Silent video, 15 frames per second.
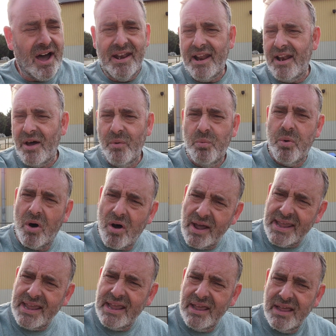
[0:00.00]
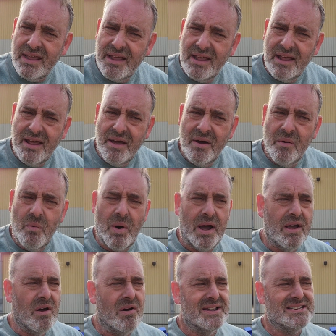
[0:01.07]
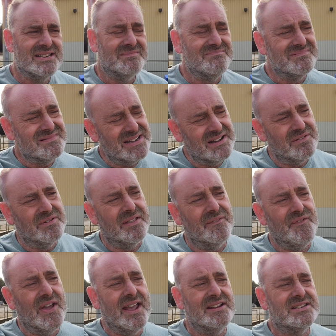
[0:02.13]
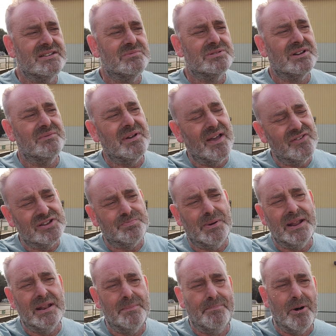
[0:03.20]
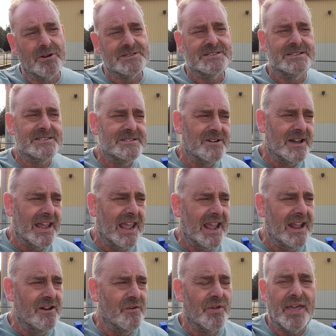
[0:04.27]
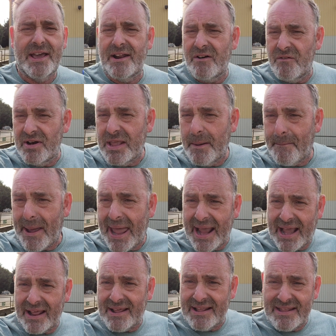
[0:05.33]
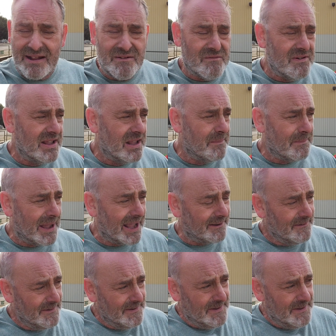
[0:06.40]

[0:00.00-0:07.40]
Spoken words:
I don't know why. One guy said, well, in fairness, it was like, we have to speak to the boss and he's not in, or they're going to ring you back, and they didn't ring you back.